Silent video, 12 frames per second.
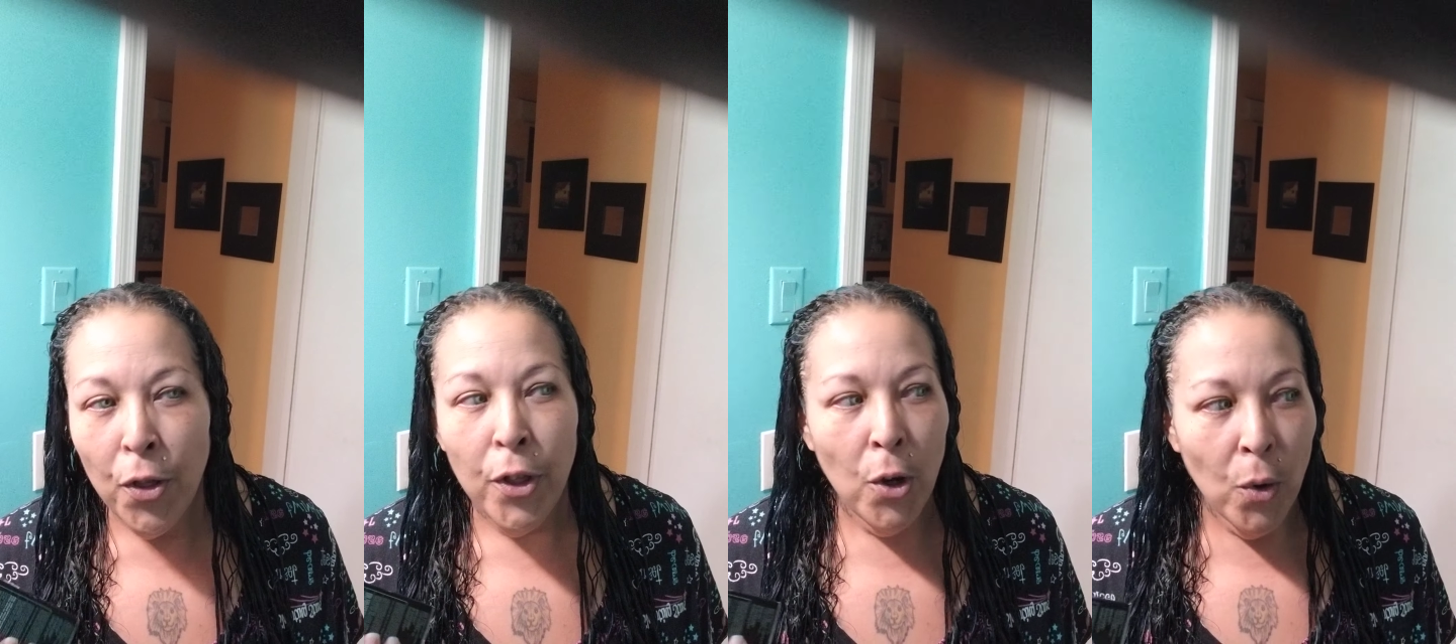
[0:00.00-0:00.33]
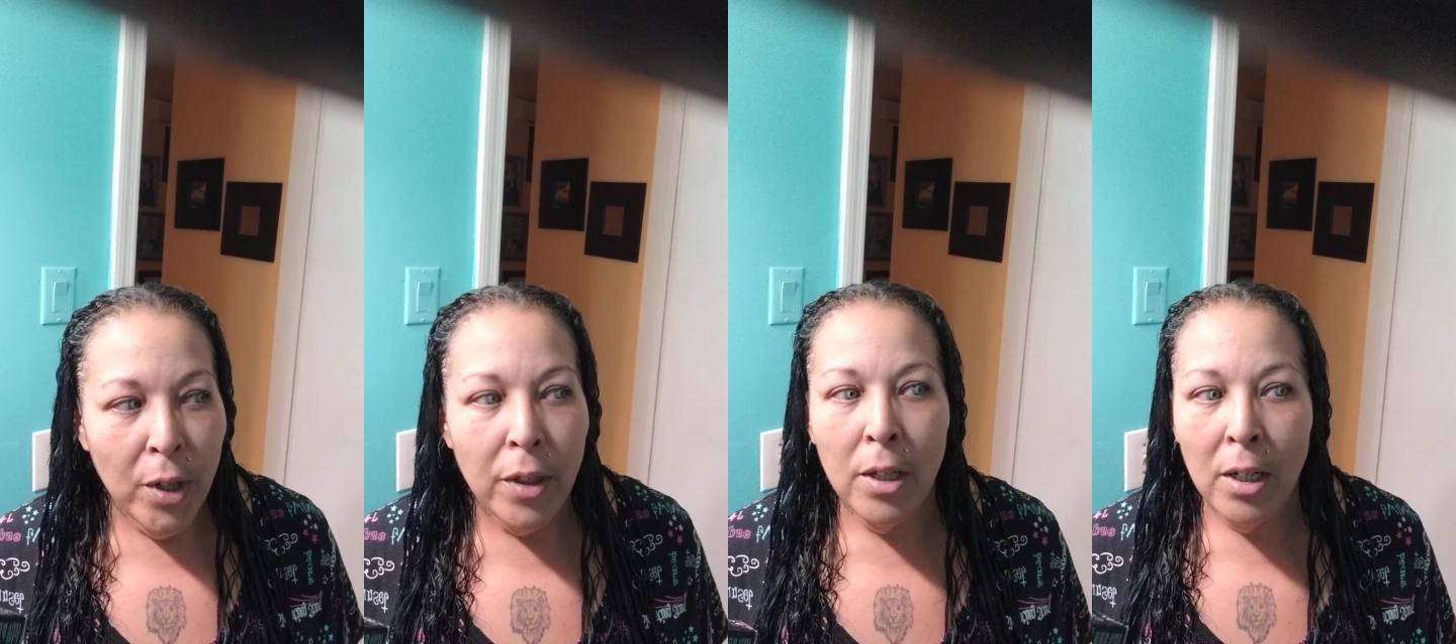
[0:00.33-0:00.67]
The
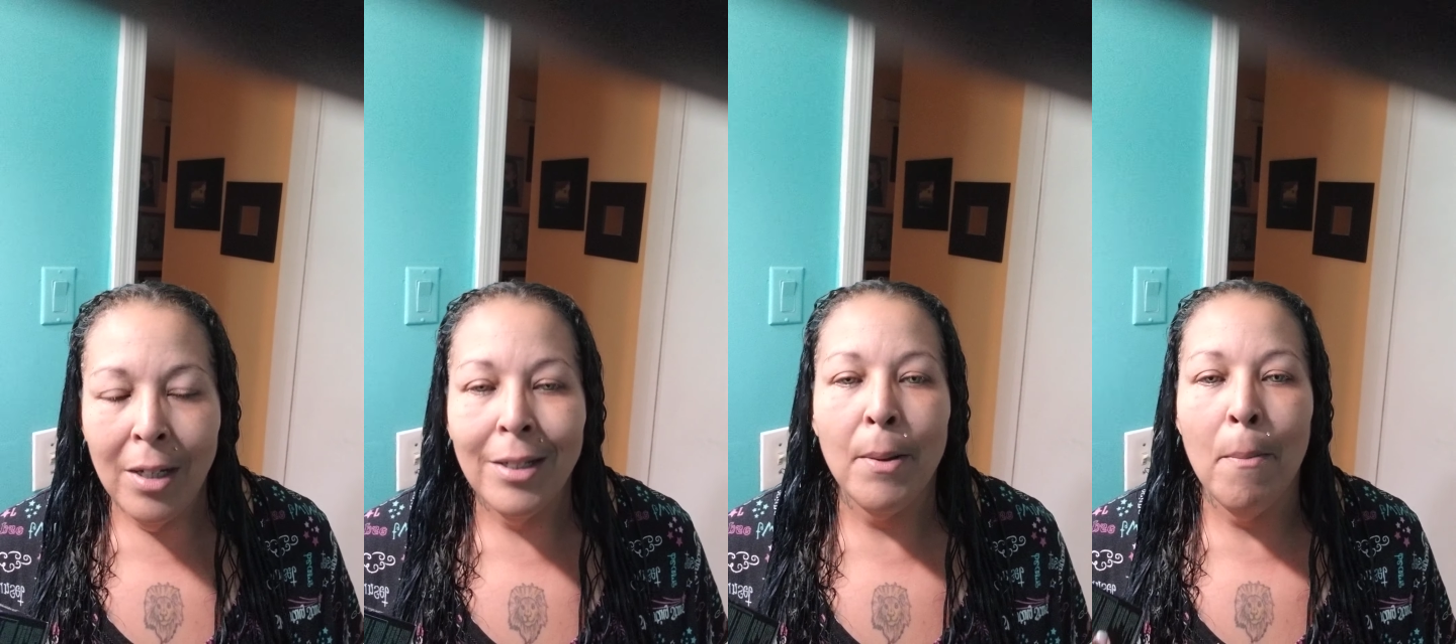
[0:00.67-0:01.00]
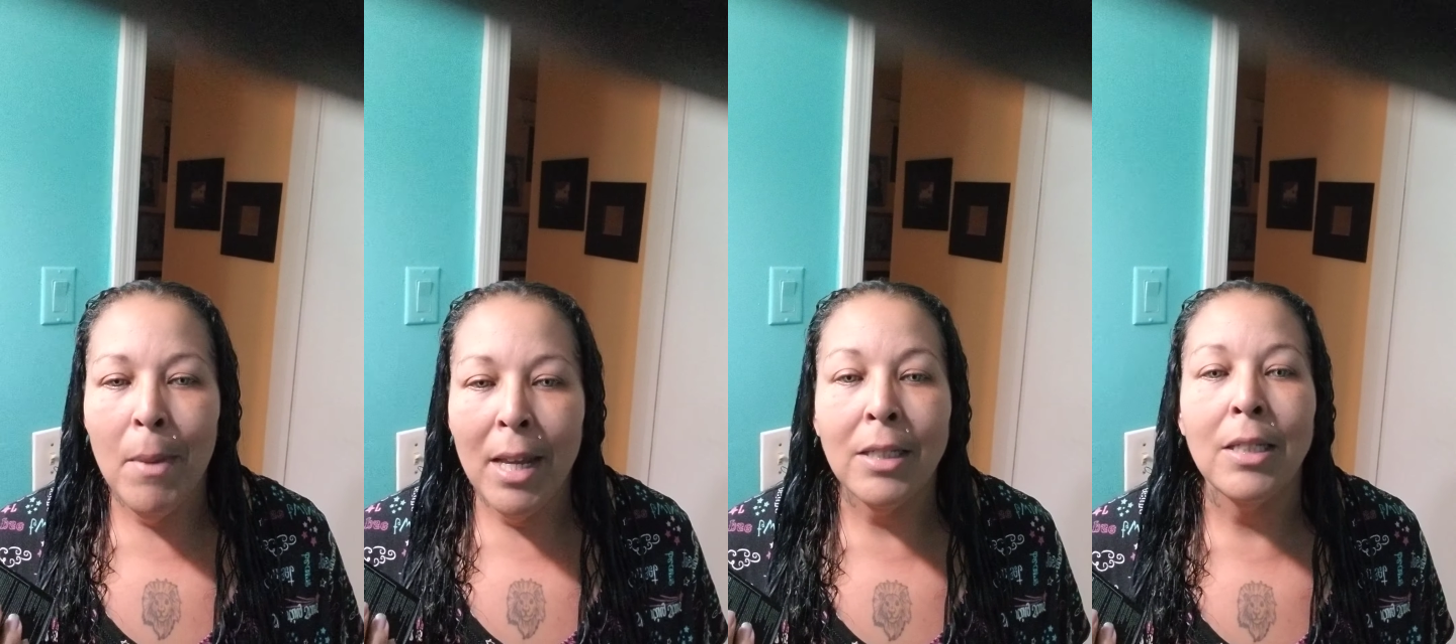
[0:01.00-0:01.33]
only thing is it
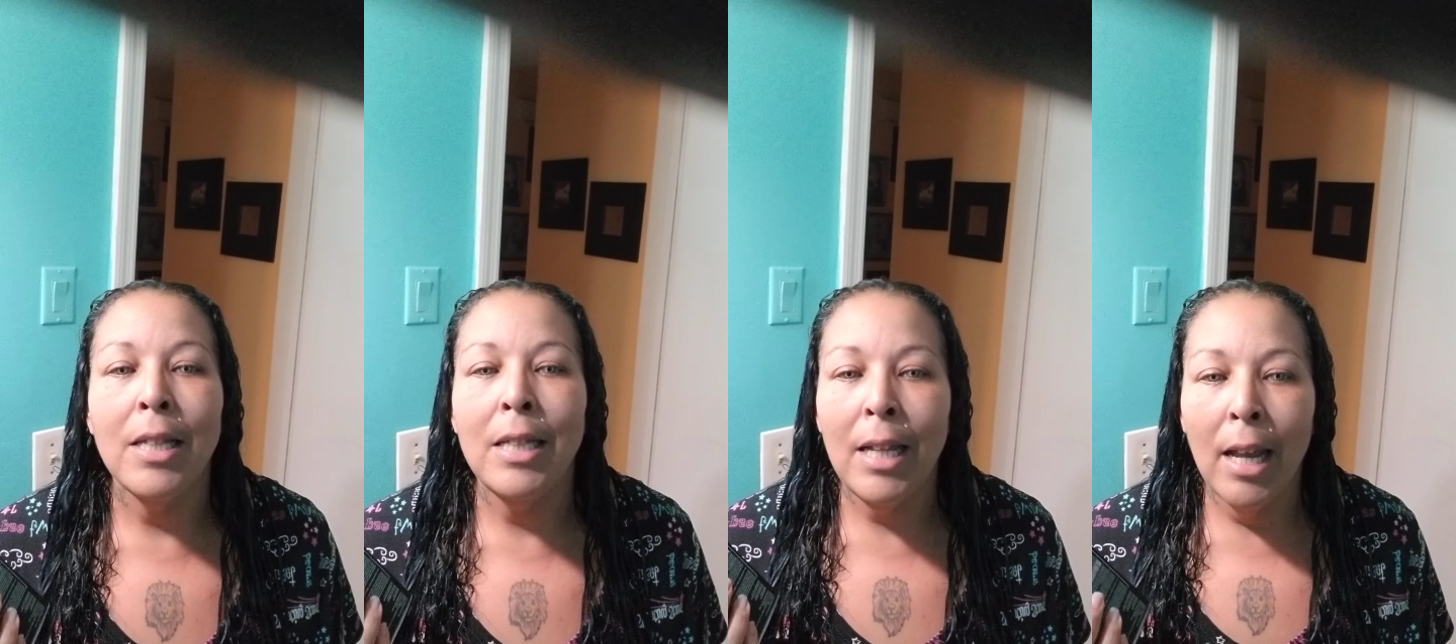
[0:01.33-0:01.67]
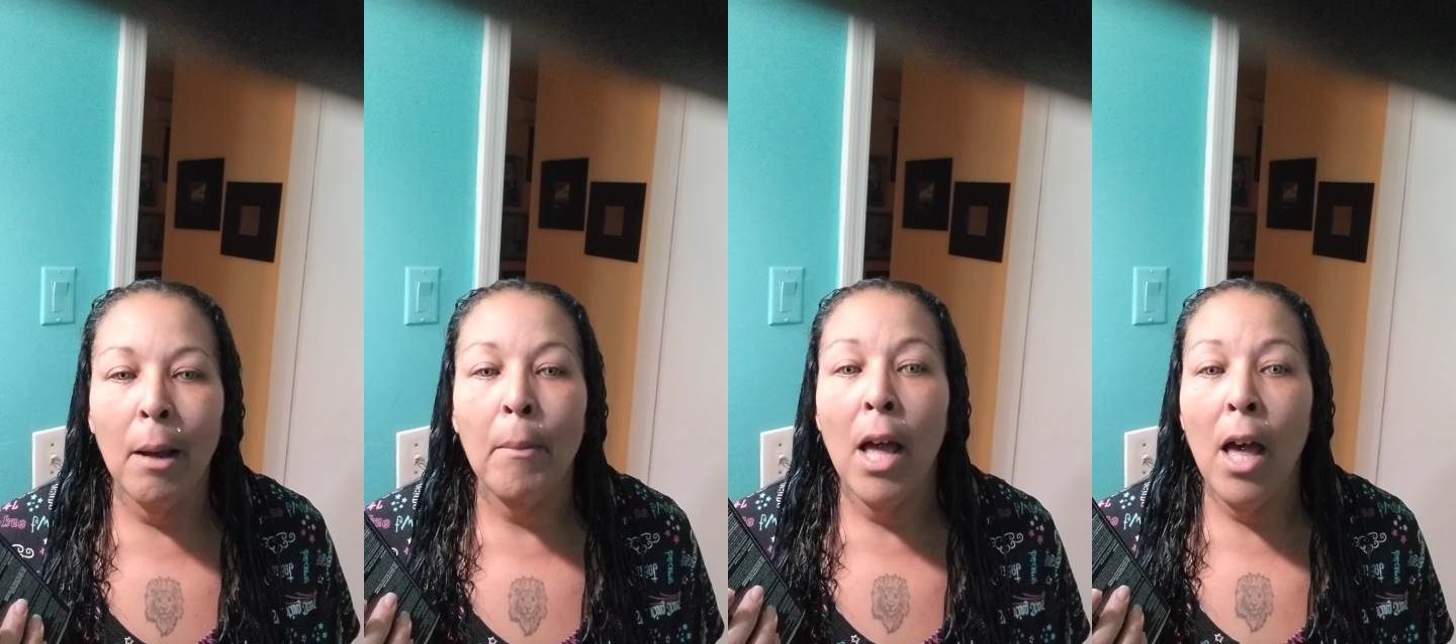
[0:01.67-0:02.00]
makes a
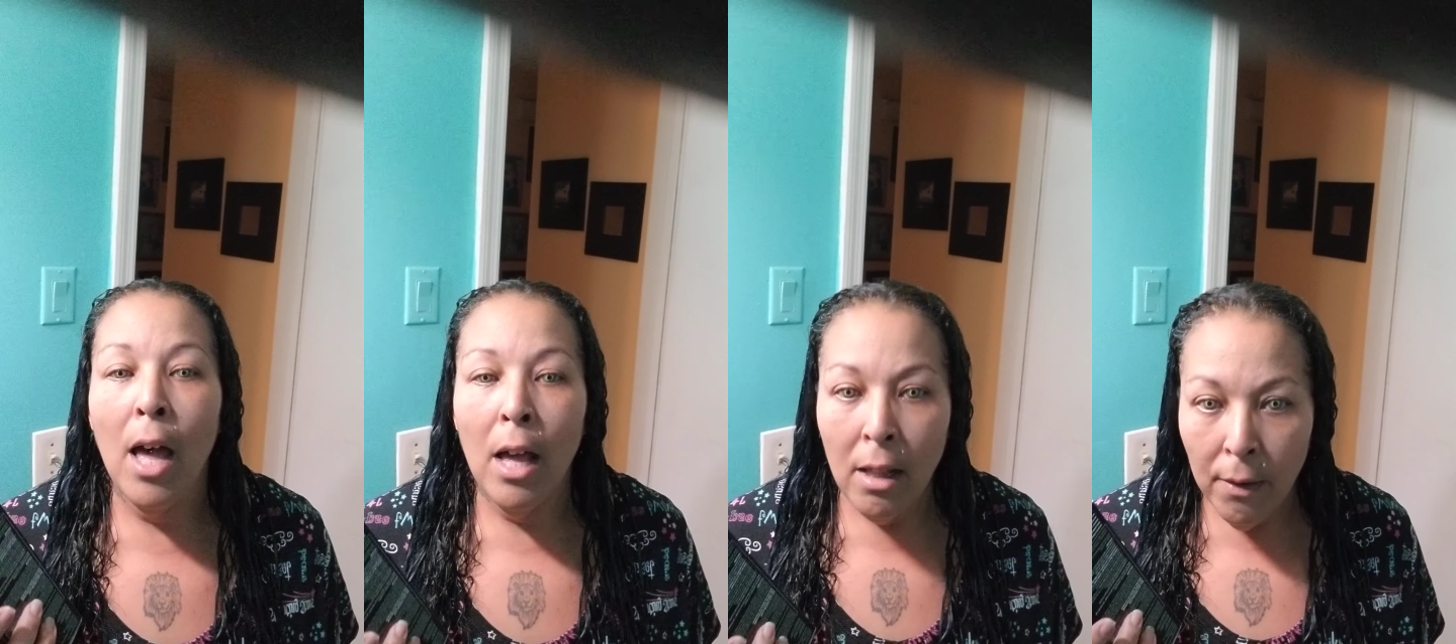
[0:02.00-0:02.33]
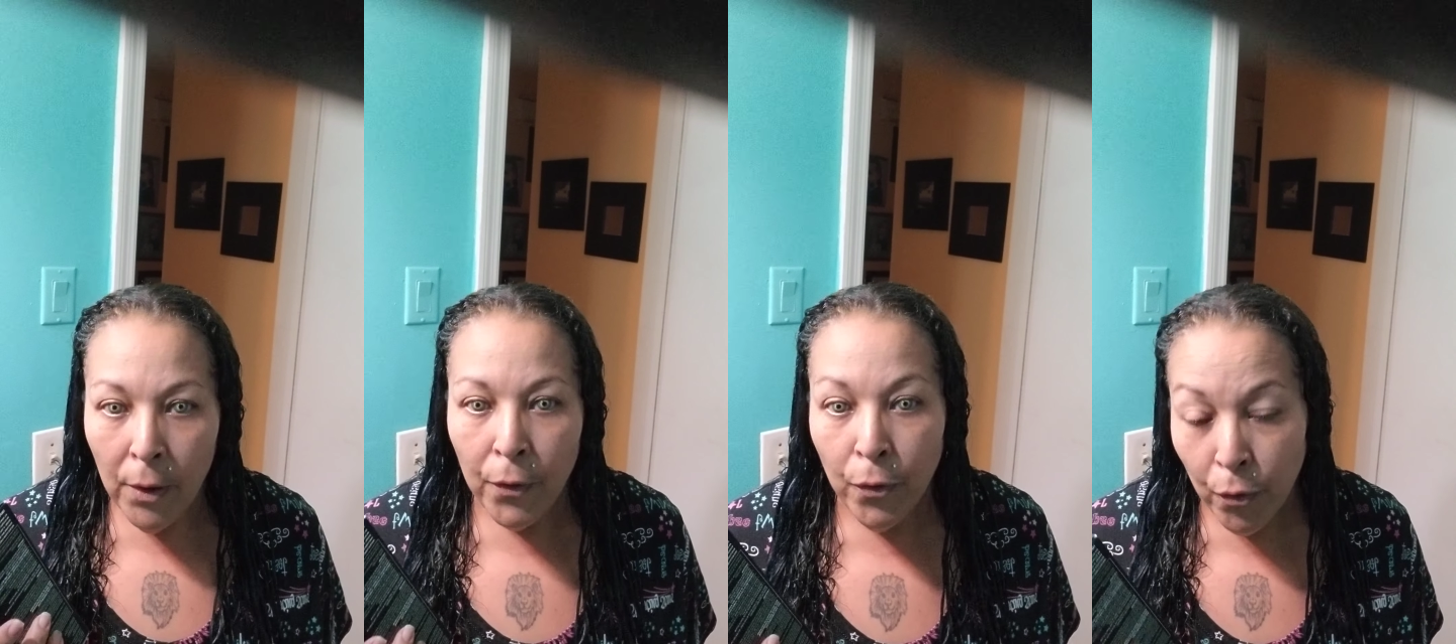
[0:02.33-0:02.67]
damn hell of
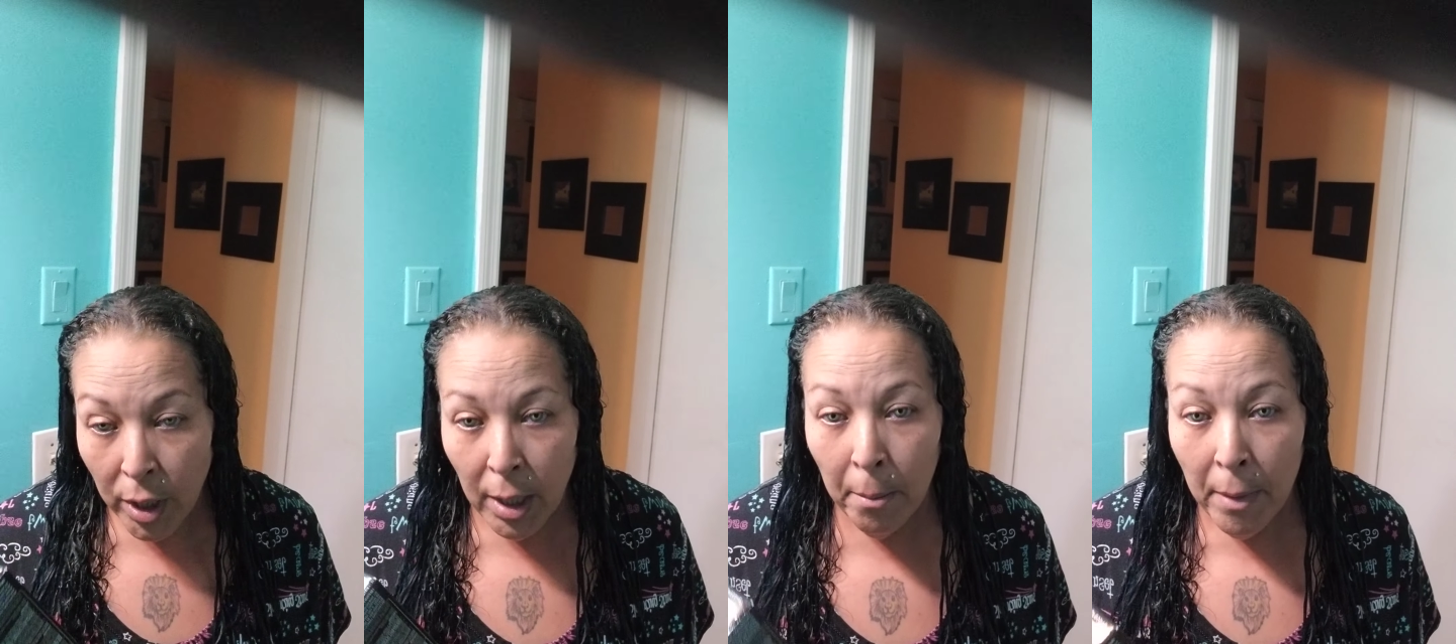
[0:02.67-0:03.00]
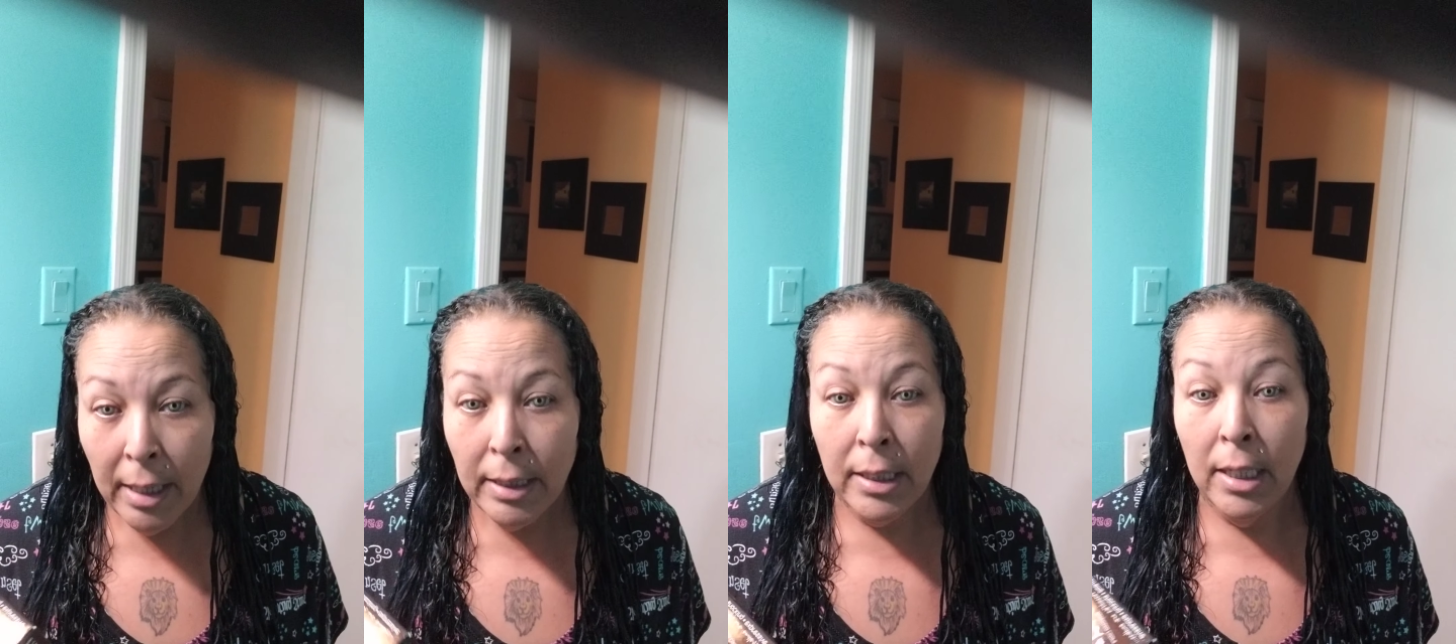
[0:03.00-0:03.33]
a freaking mess.